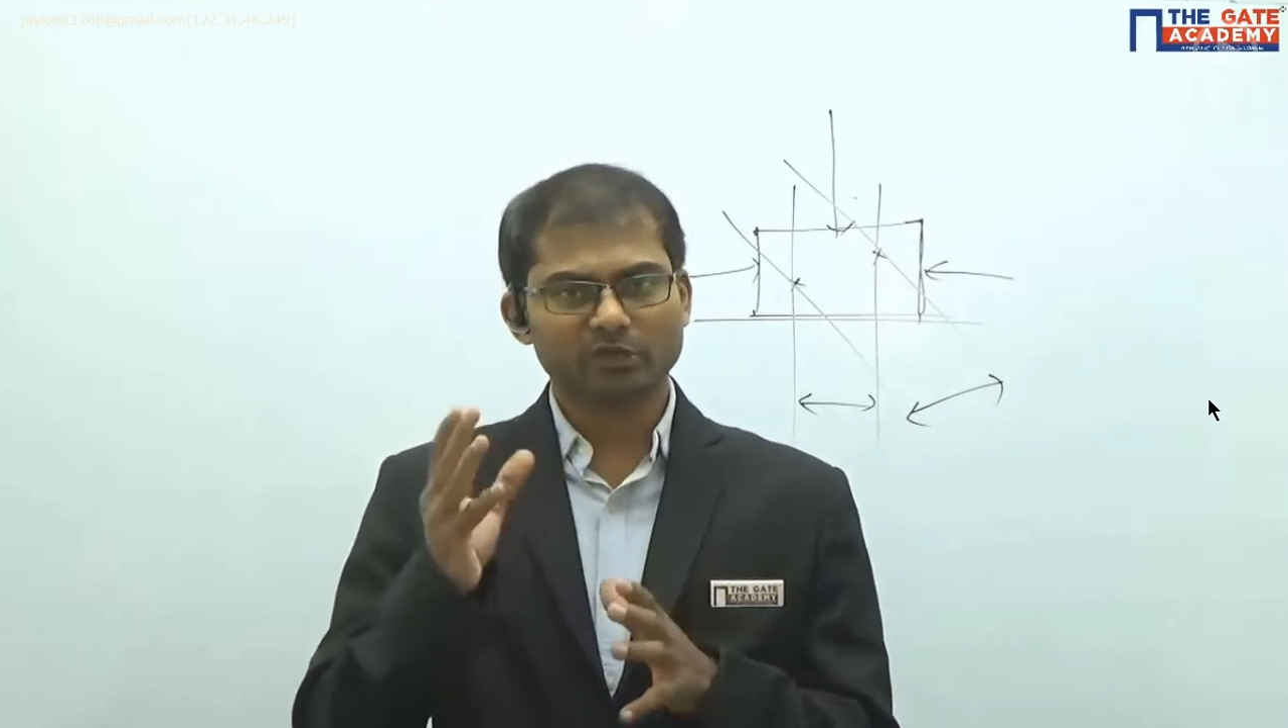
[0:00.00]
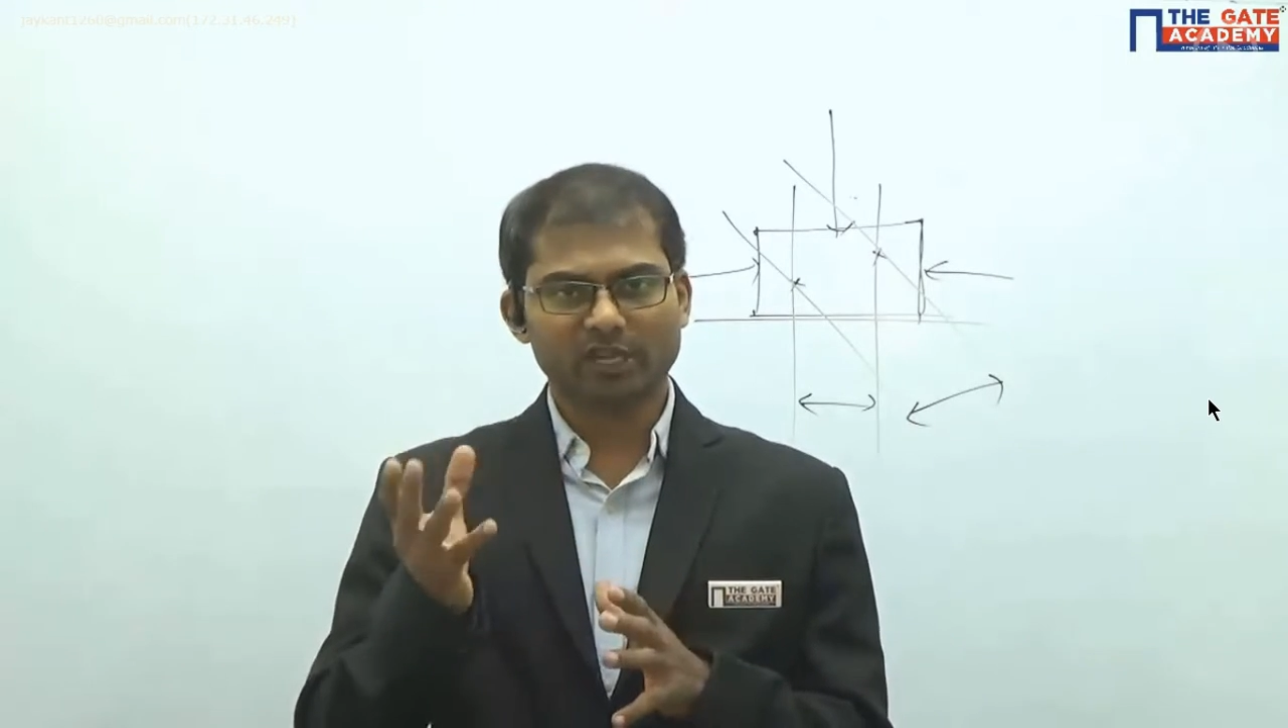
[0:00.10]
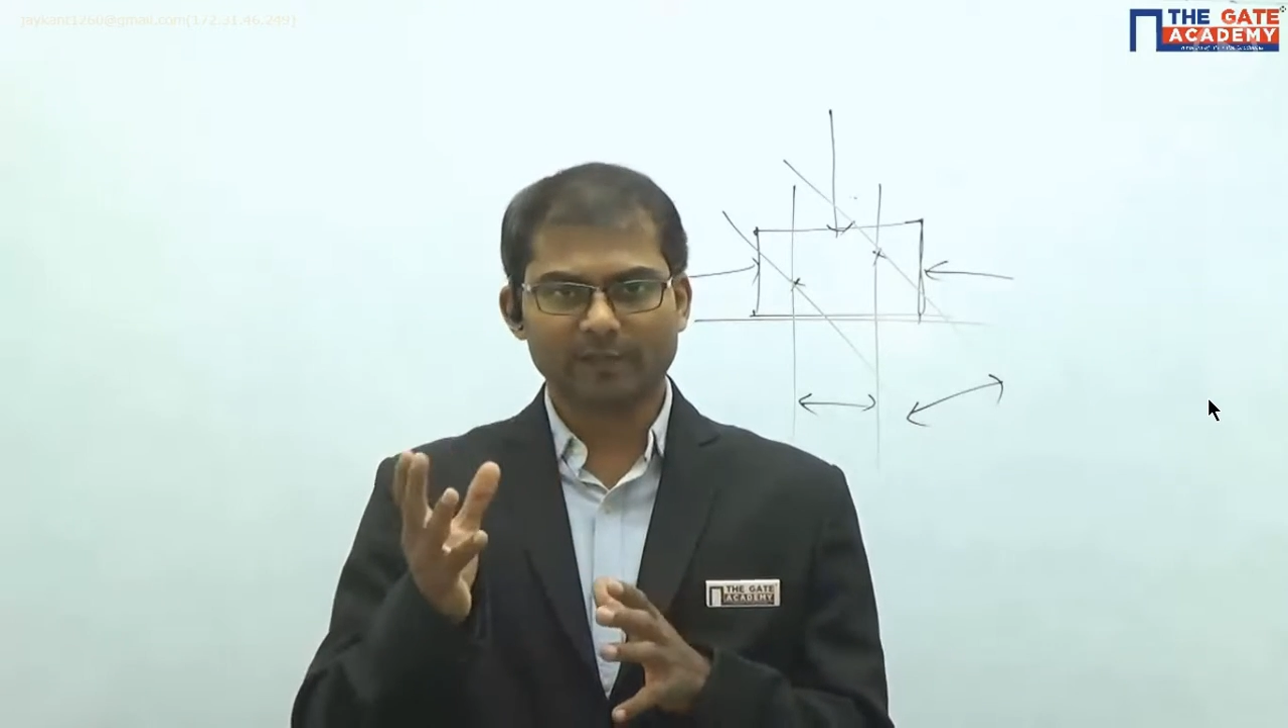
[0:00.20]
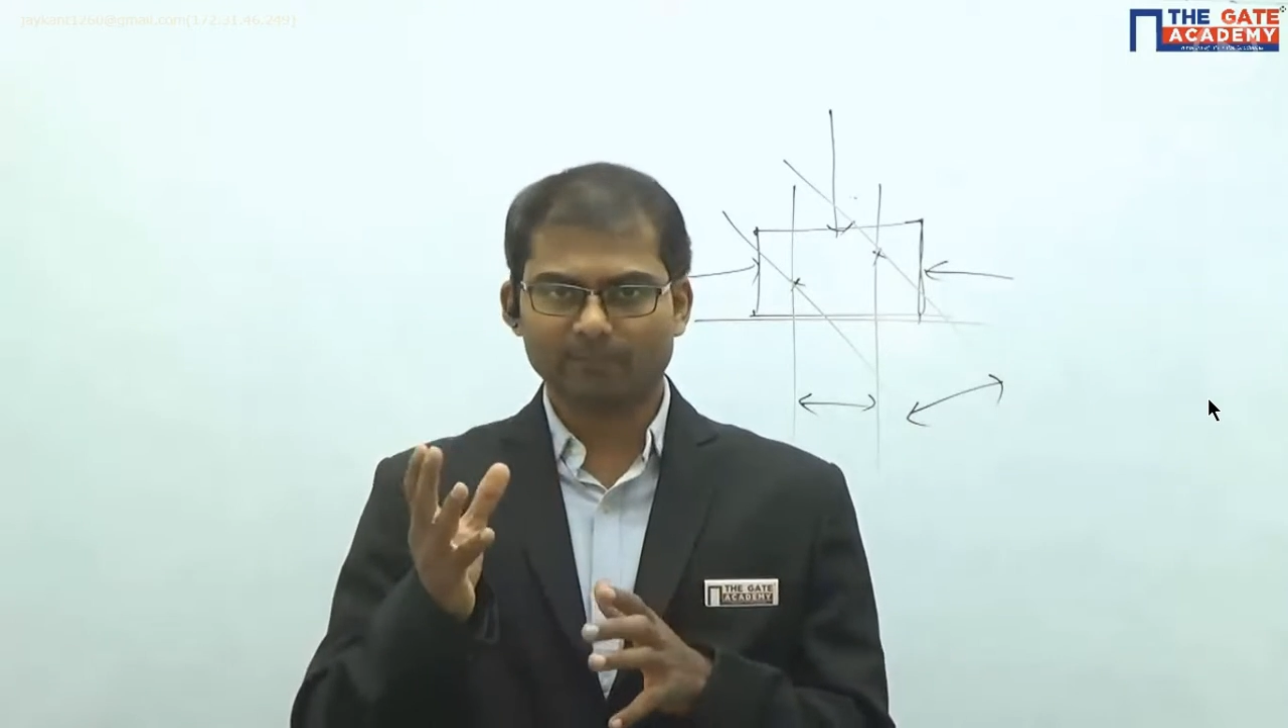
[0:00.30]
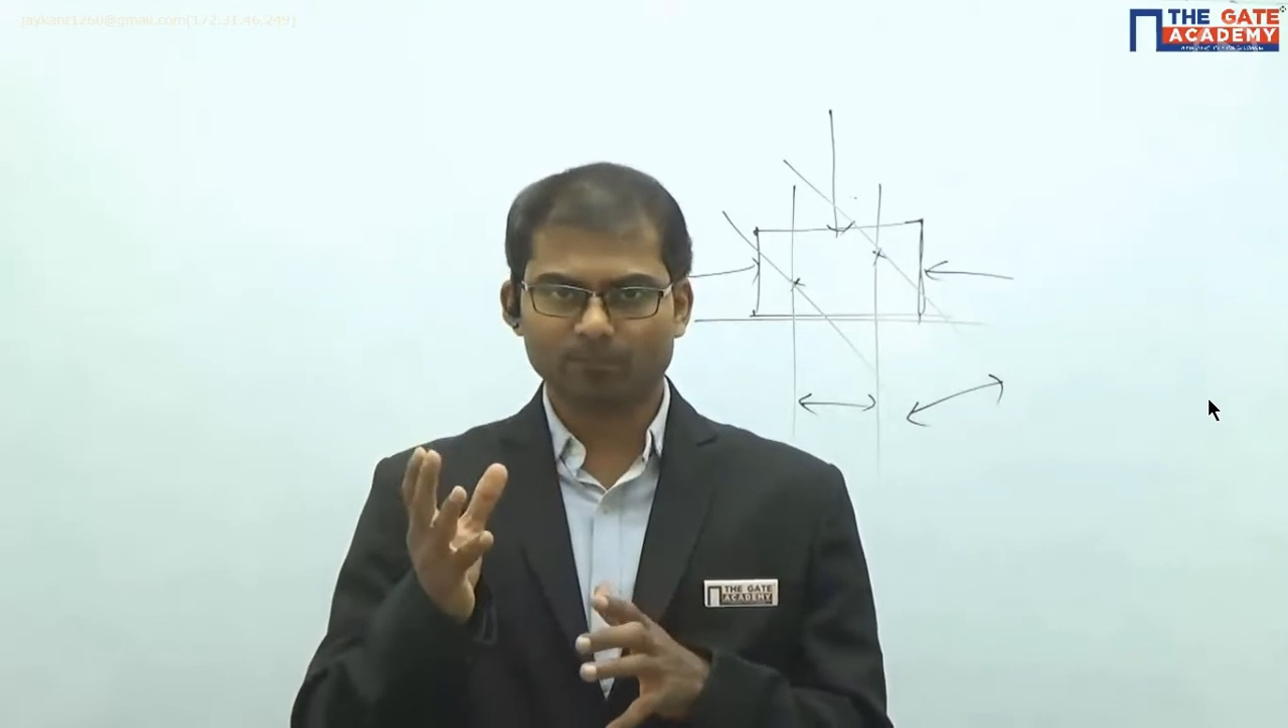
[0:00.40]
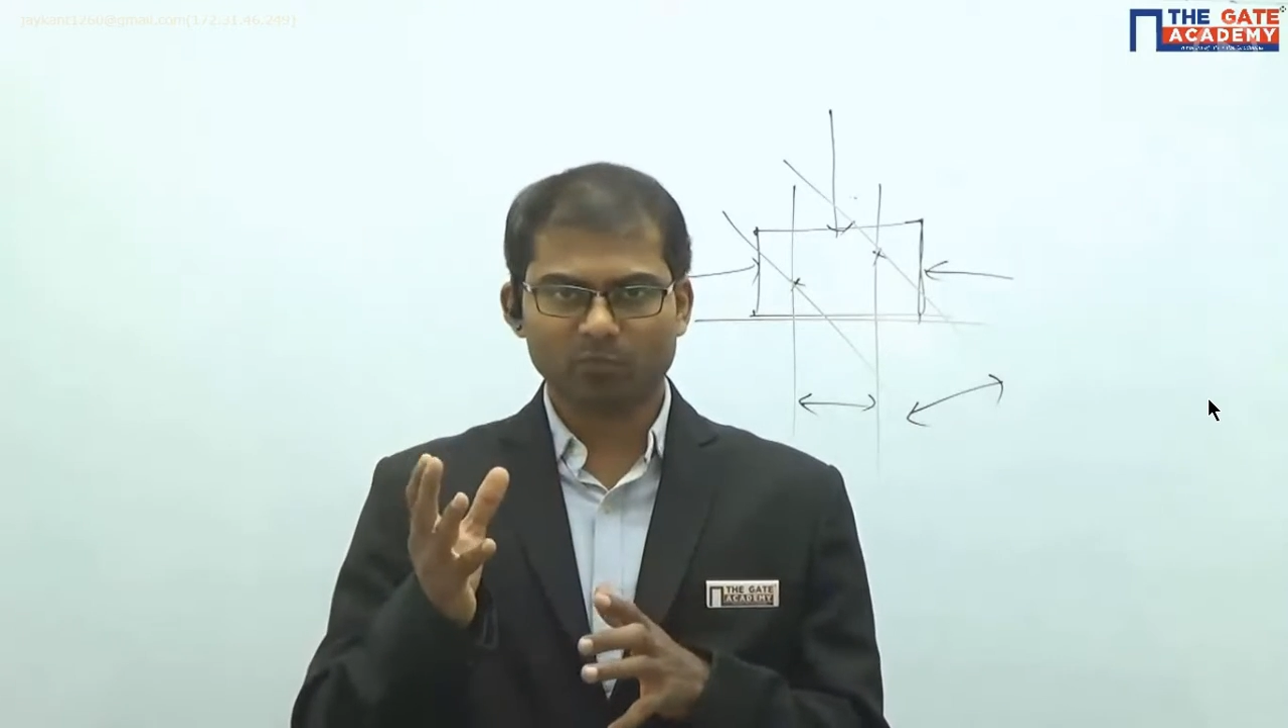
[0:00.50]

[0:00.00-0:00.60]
to time.